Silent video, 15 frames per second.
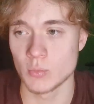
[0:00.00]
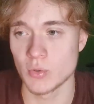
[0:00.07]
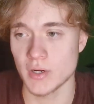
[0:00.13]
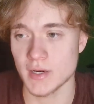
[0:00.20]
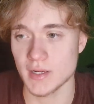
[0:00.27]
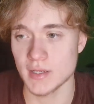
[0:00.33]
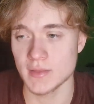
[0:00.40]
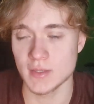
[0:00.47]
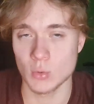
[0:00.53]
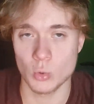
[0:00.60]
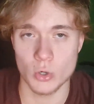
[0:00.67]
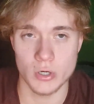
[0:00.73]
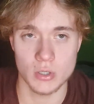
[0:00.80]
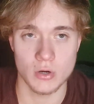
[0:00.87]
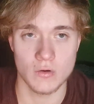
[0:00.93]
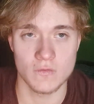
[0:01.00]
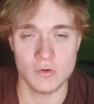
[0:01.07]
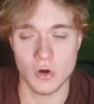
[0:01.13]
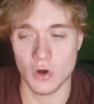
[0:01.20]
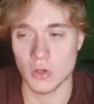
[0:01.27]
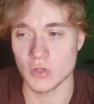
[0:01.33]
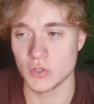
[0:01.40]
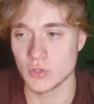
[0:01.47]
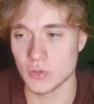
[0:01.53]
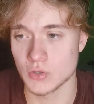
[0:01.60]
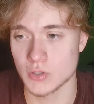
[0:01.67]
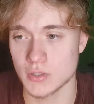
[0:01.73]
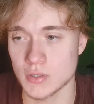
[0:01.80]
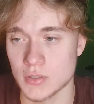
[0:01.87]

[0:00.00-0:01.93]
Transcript: But in the work of Carl Jung,